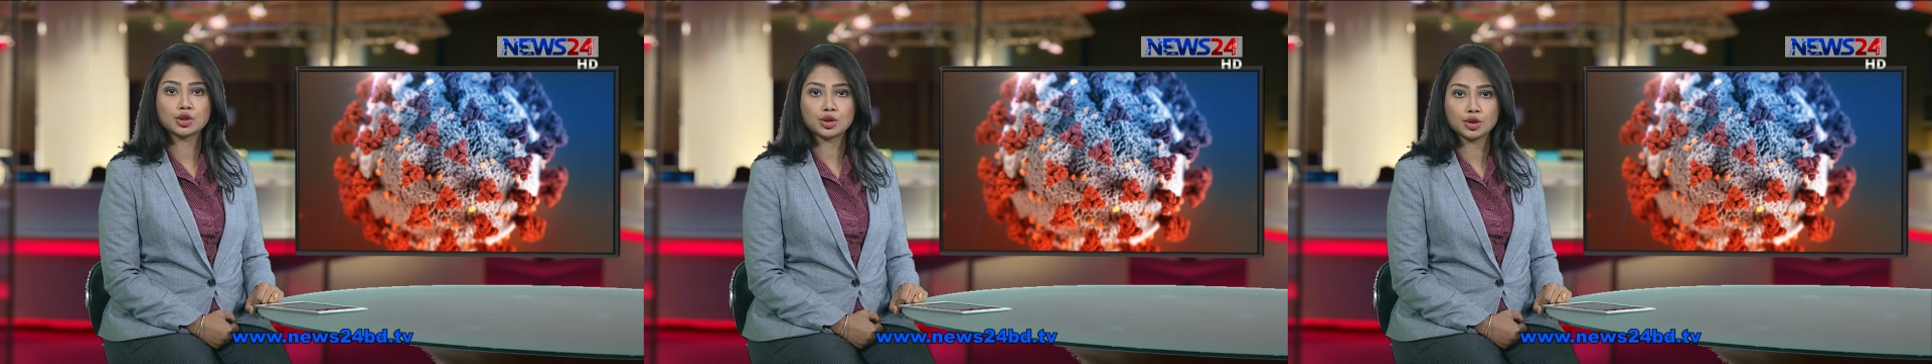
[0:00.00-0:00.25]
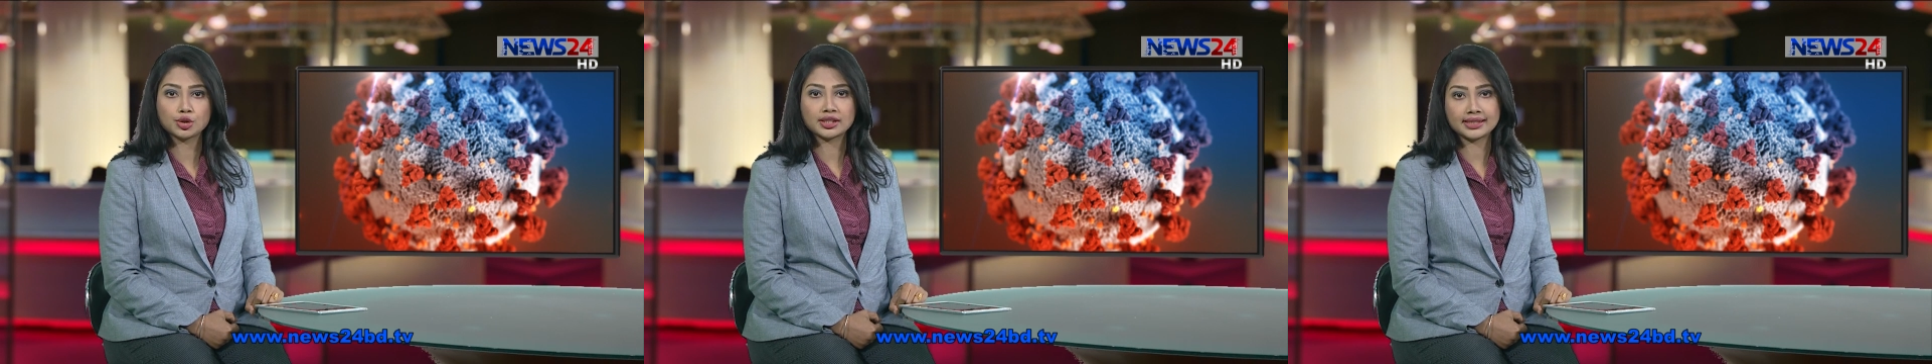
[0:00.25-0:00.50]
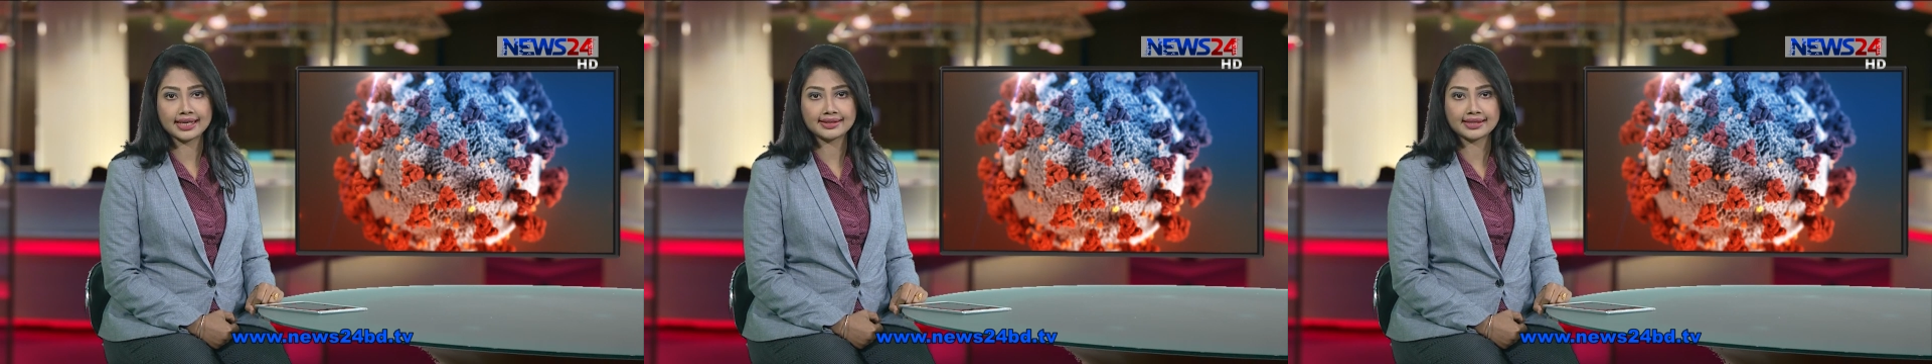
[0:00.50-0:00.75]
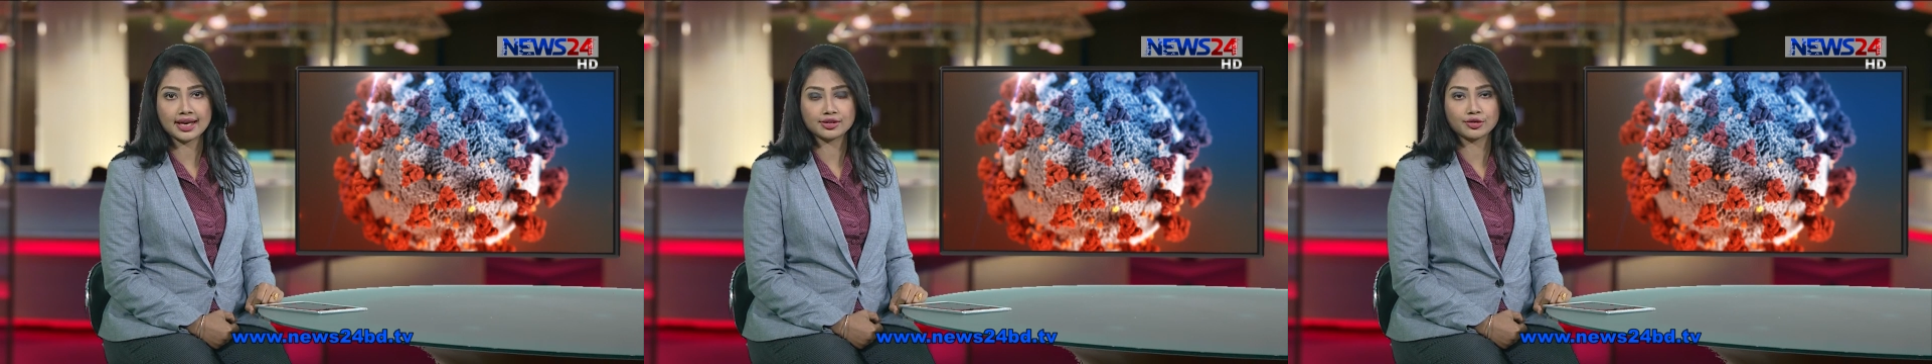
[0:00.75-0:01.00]
to
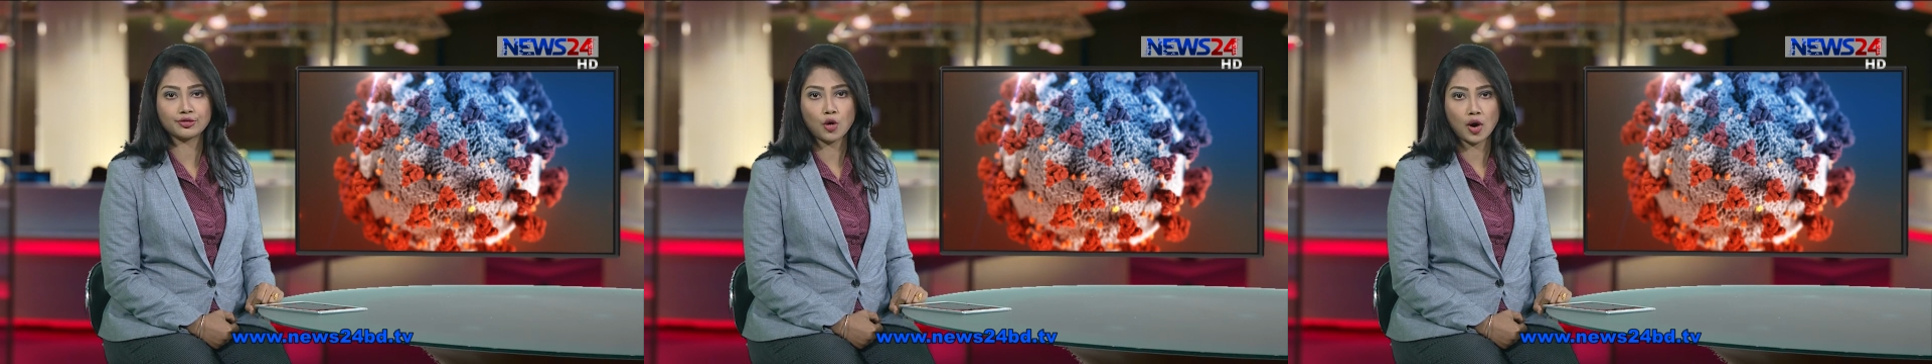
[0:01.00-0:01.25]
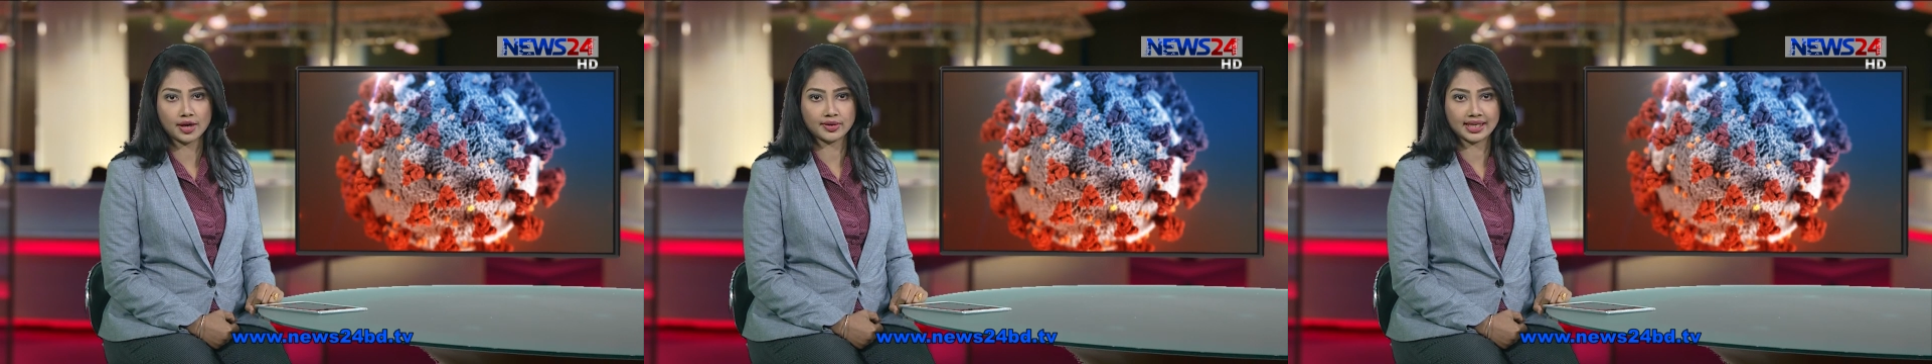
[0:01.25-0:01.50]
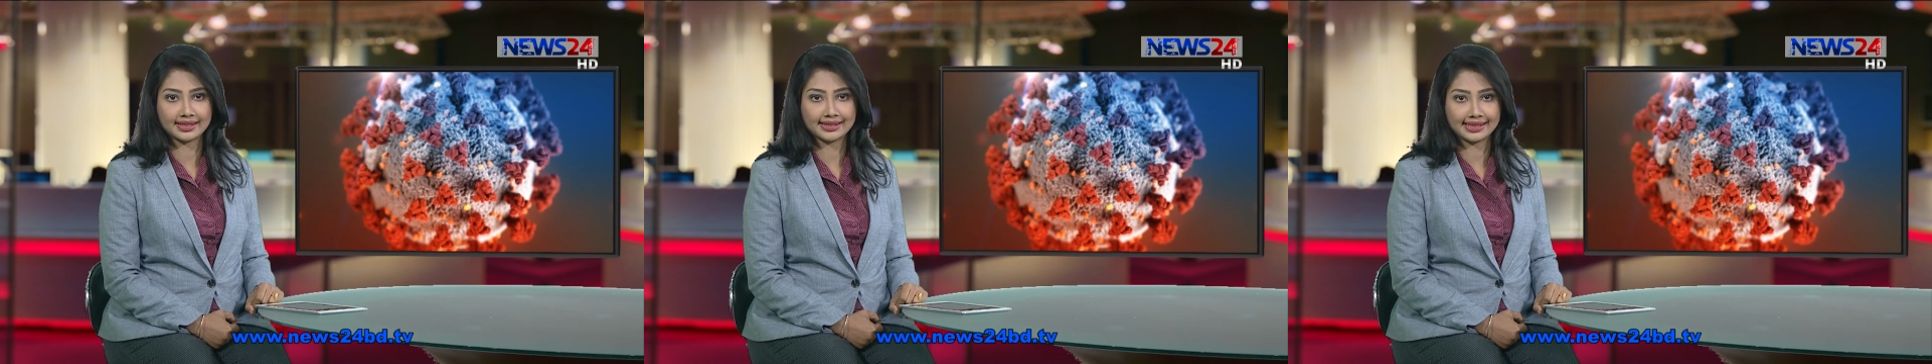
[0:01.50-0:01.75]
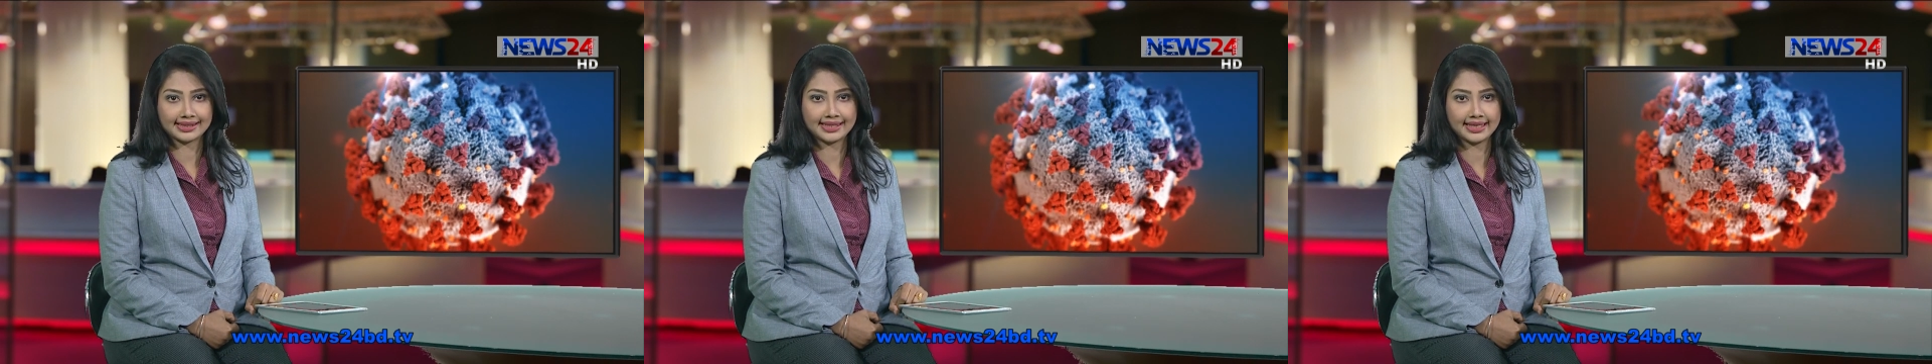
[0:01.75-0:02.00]

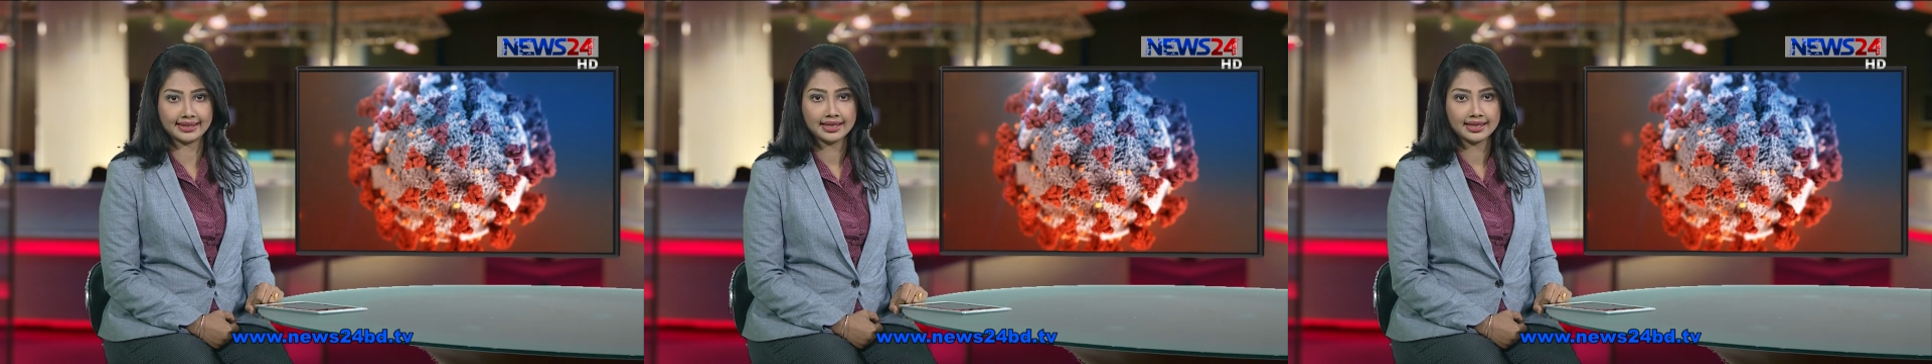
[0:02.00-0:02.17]
6,416.